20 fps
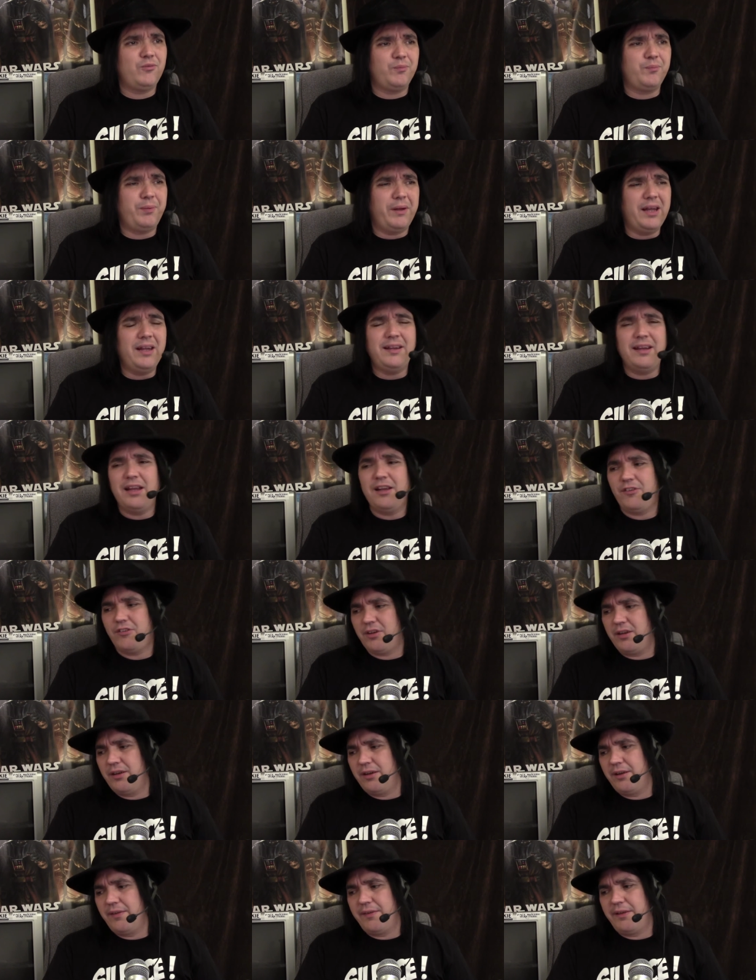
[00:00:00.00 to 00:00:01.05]
pay
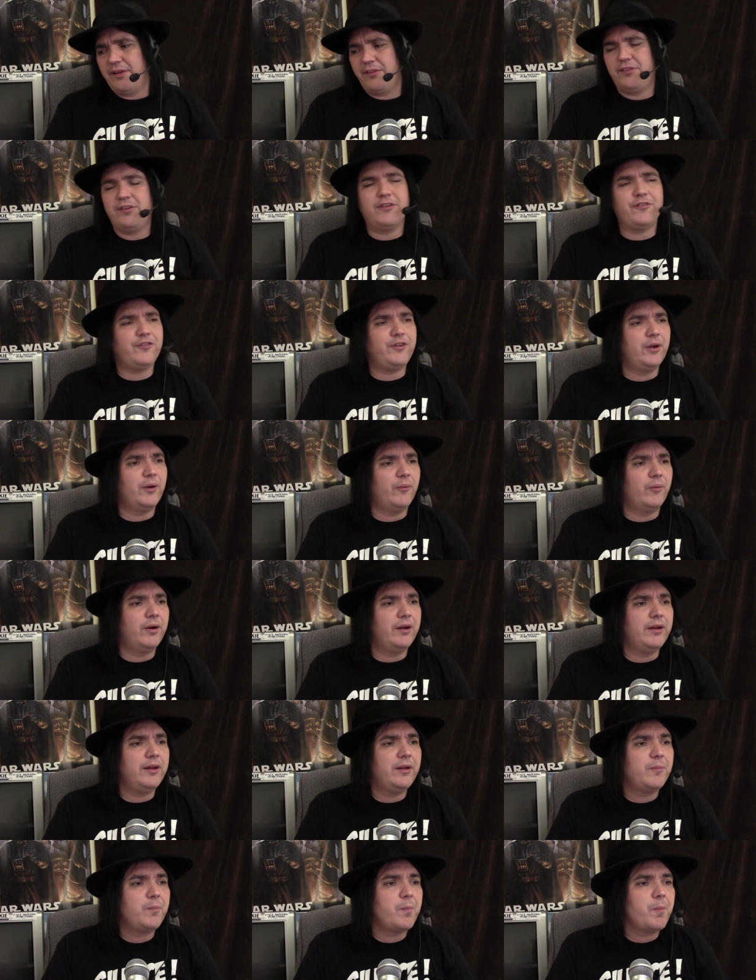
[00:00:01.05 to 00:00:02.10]
attention to this if you would.
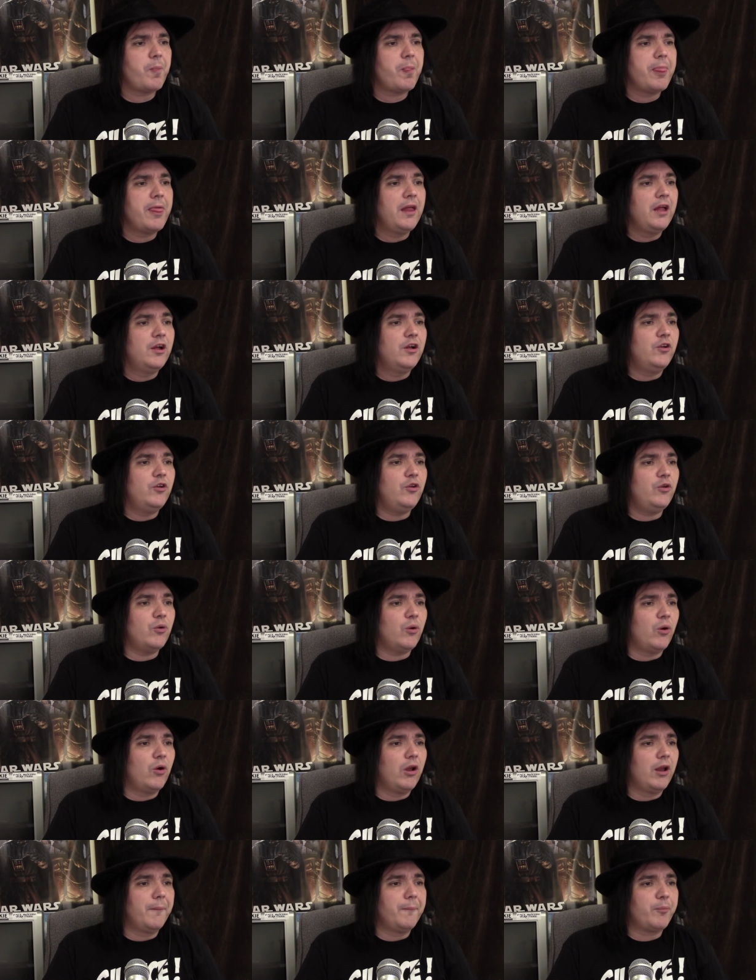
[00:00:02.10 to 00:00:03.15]

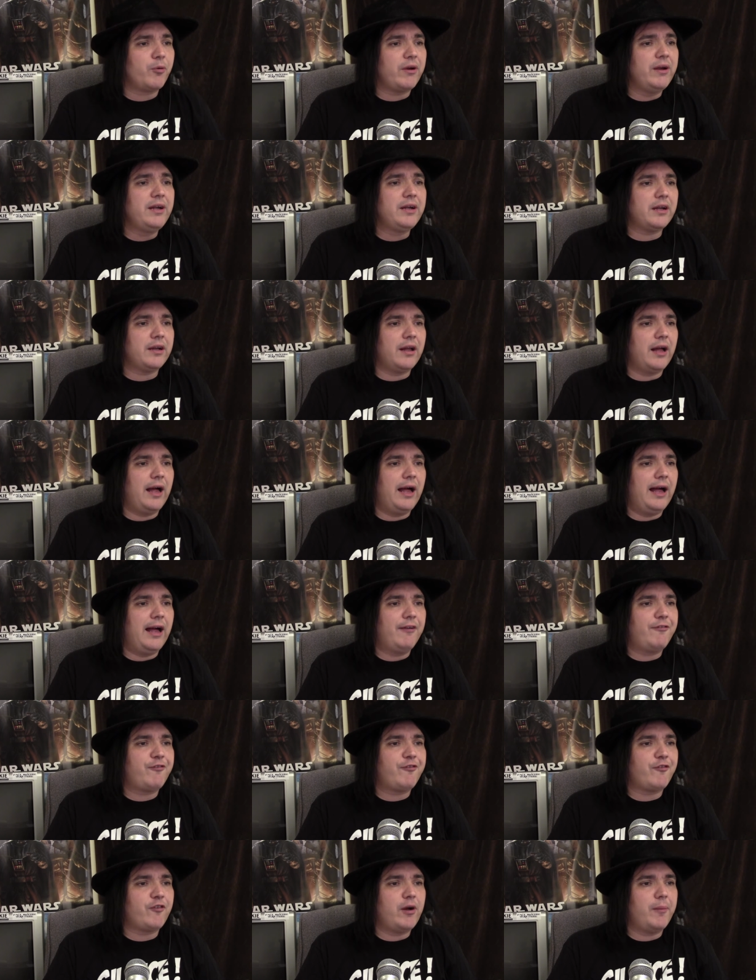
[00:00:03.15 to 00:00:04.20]
Noel Brinkenhoff
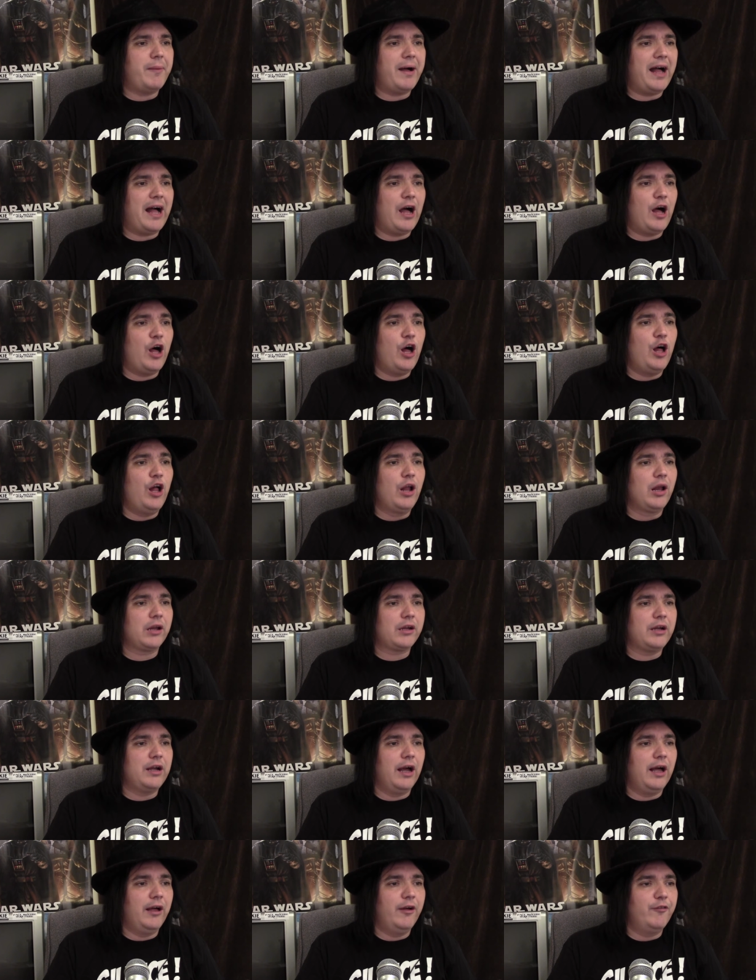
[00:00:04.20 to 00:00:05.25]
from
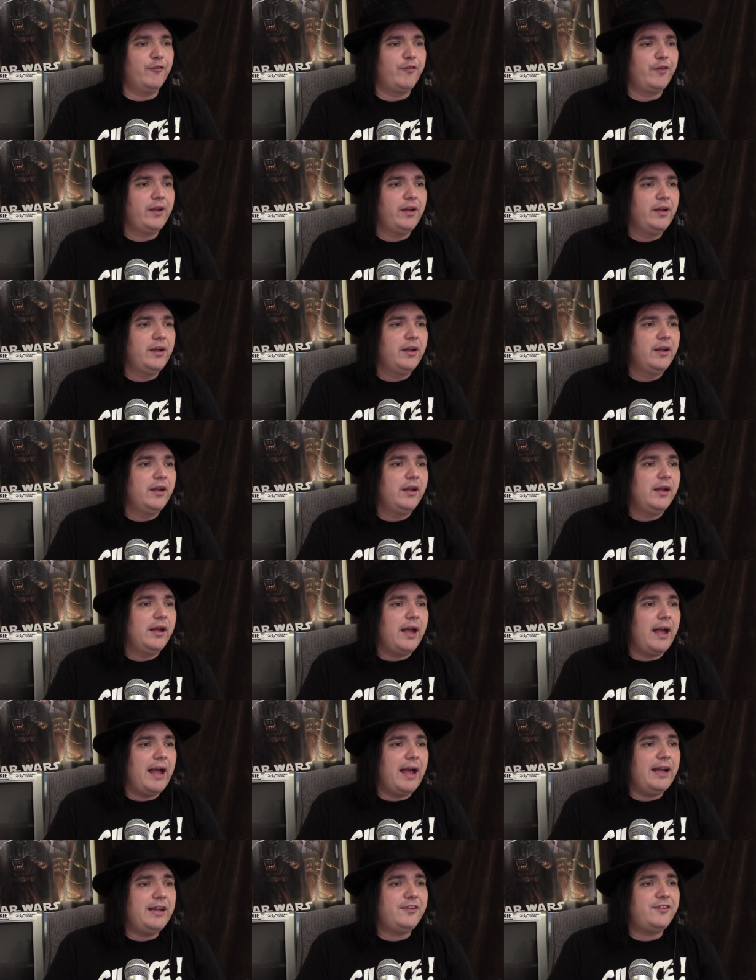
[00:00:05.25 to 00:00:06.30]
AllGov,
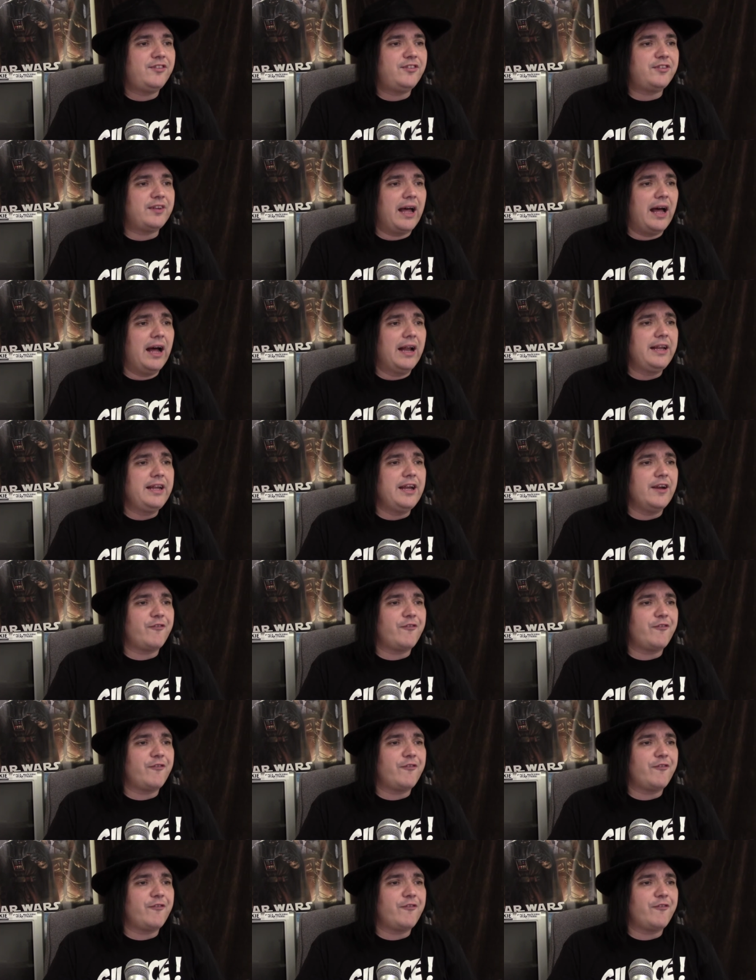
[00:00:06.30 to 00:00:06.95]
a Saudi